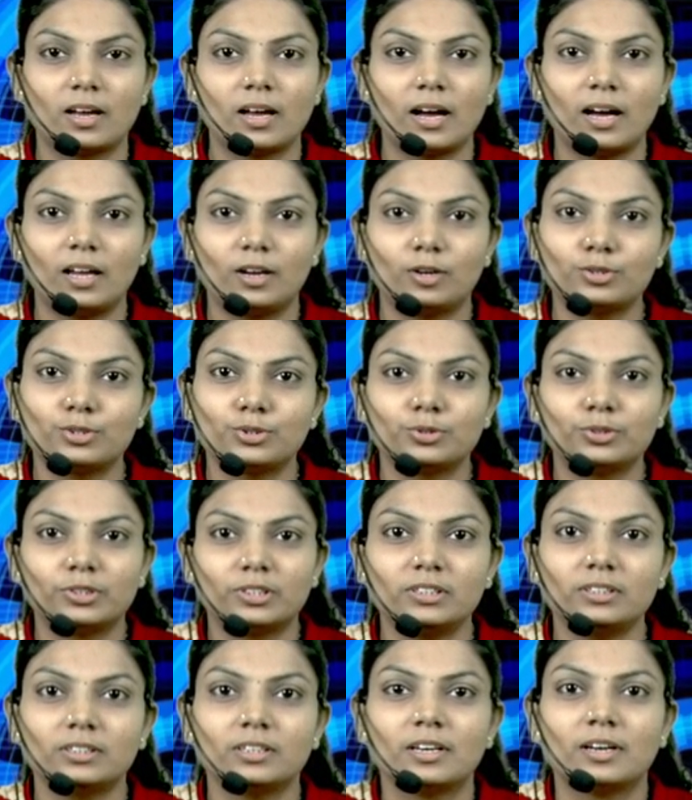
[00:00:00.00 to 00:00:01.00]
Hello
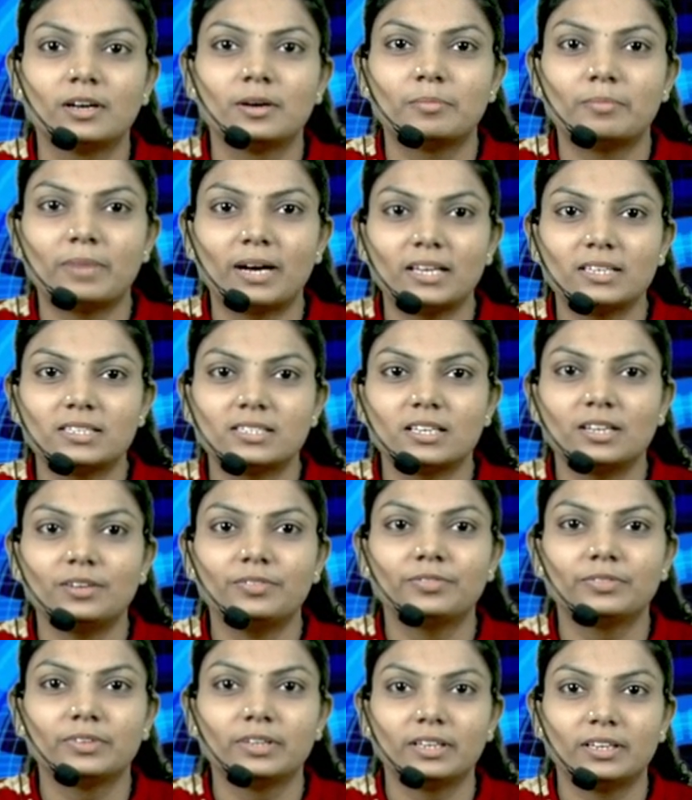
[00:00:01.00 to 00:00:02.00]
student,
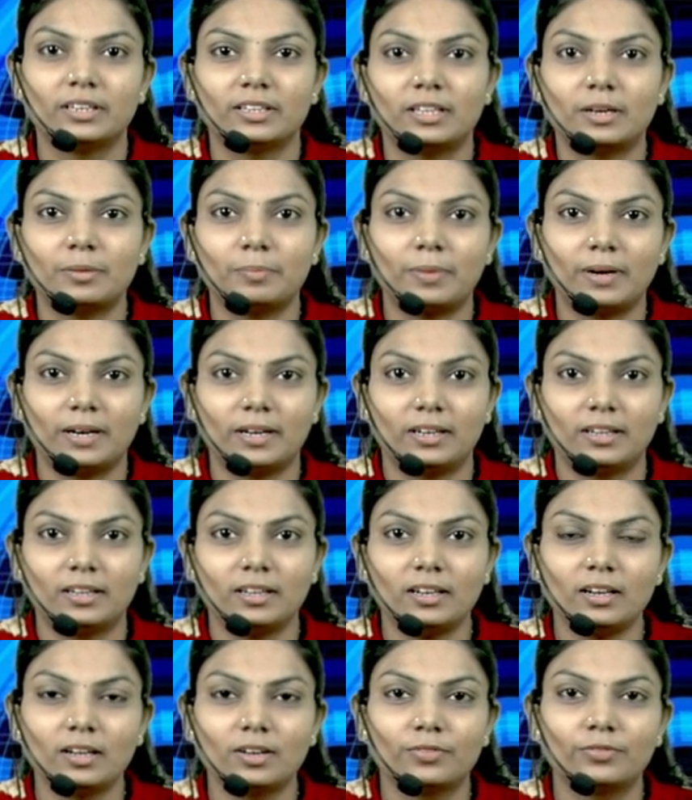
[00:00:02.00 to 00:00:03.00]
myself Nikita
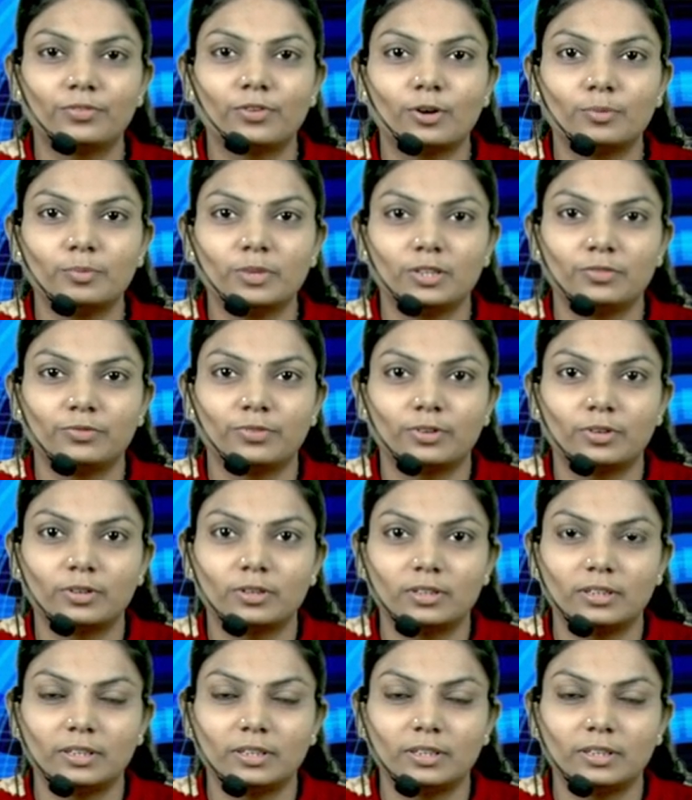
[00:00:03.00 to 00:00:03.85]
Patil from Info